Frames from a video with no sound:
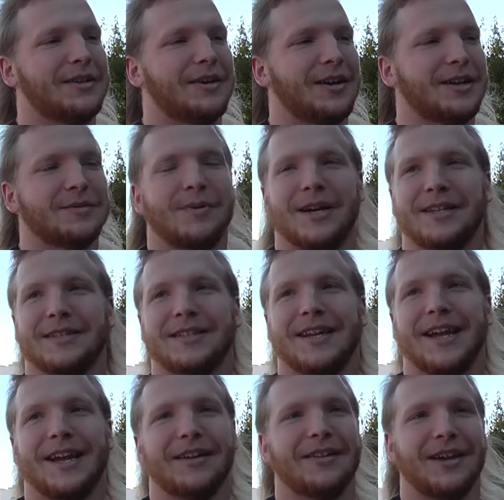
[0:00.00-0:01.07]
year against Penn
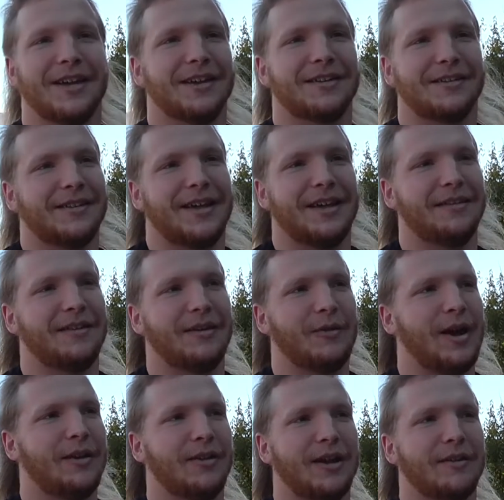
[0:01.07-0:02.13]
State, like they, we
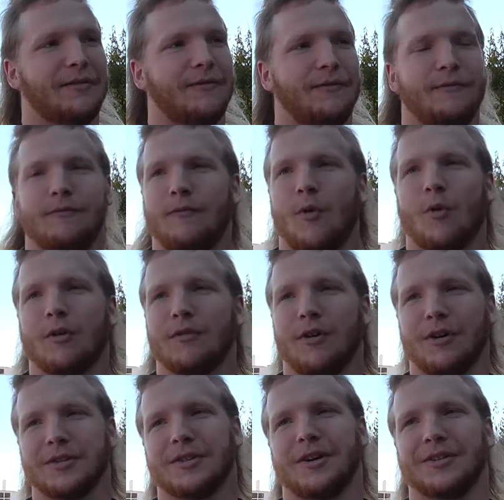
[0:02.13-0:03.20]
had like four
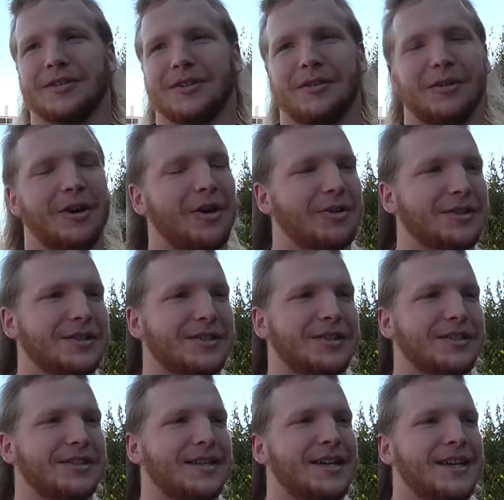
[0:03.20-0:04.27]
false starts in a row just
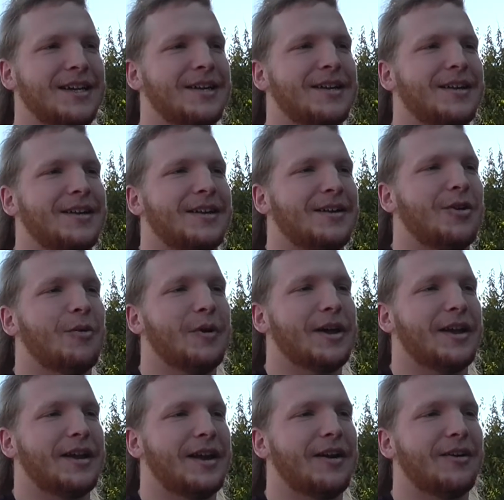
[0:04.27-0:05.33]
because nobody
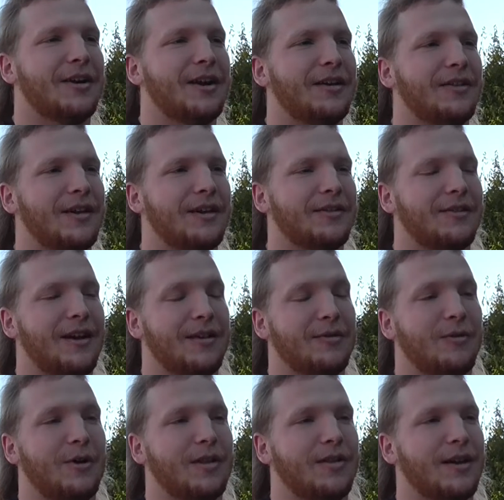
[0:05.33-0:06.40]
can hear anything. So that's
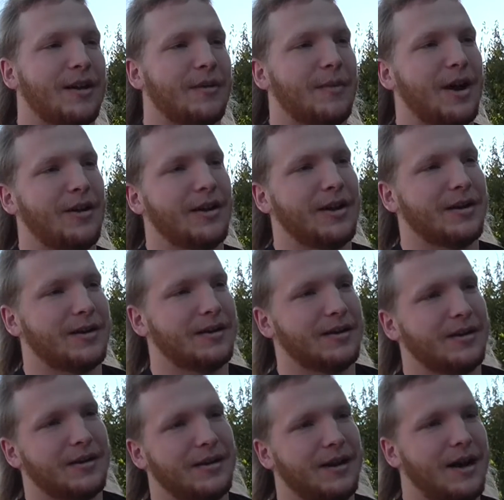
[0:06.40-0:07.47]
yeah, one I mean, thing about it.
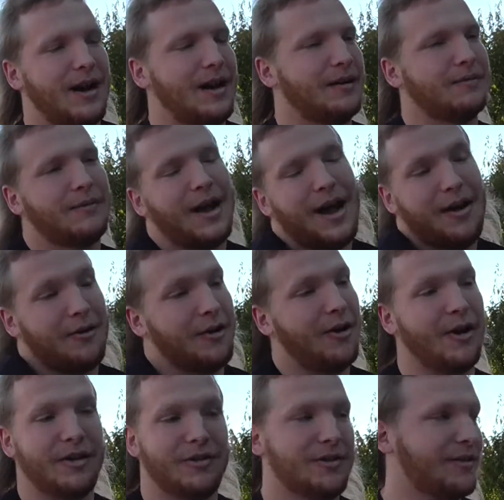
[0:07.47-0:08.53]
And I don't
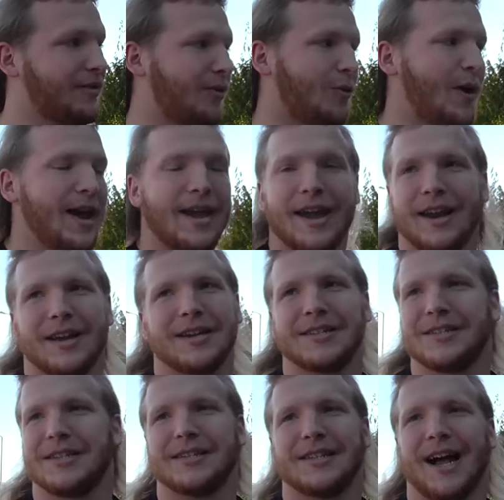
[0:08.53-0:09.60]
know. It's just the way Kinnick is
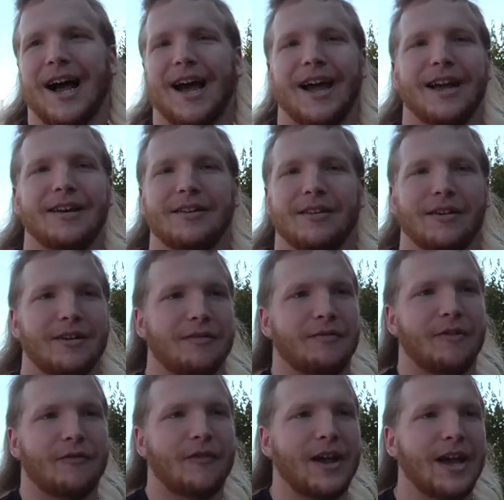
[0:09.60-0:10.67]
designed. The,
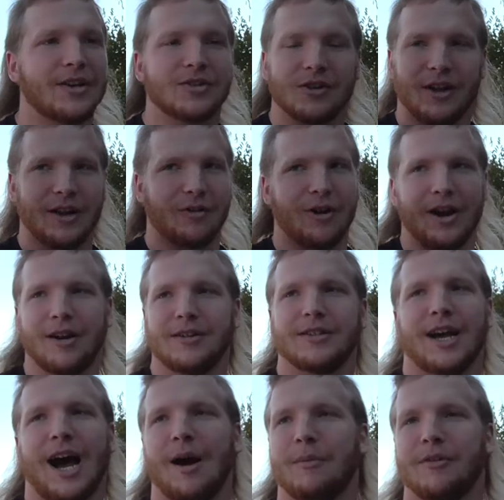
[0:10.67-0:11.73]
the fans are like right on
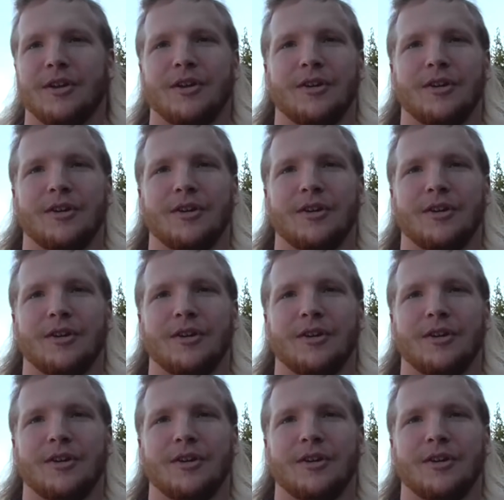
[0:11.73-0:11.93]
top of